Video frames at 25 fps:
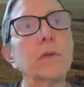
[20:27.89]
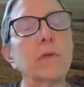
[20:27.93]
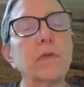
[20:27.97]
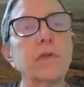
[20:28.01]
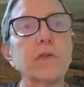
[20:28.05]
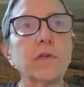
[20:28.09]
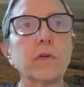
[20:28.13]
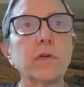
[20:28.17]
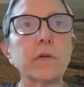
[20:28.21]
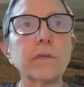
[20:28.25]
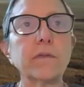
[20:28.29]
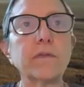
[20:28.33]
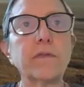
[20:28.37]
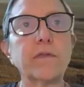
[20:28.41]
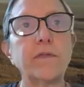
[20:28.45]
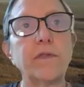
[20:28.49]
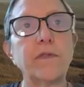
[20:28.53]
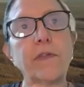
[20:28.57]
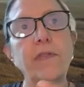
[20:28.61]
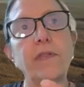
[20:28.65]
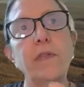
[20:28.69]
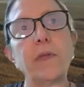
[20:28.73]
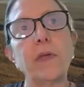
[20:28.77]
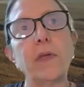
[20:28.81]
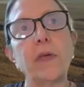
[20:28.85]
sort of
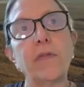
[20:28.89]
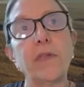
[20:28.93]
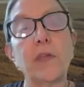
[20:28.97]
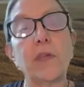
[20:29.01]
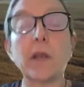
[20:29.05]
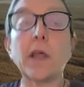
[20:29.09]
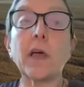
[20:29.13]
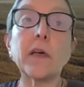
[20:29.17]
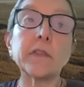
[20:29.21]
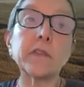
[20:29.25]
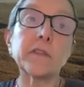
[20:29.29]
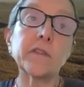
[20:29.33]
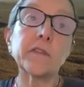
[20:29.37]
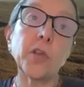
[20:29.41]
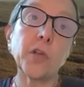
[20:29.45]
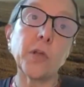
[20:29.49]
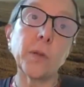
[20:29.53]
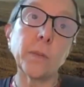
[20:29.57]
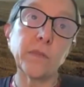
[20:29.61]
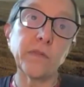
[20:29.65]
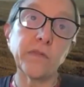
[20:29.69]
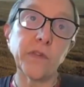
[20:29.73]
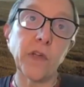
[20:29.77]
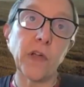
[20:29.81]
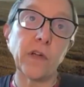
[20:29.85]
the last
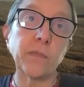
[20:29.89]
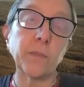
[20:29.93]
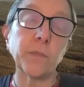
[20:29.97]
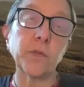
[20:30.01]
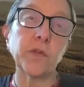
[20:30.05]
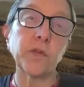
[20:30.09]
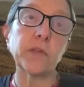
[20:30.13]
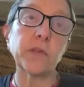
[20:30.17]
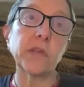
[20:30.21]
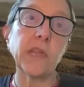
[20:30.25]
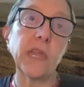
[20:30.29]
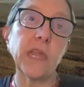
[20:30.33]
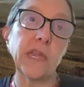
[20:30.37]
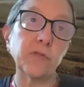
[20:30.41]
term of government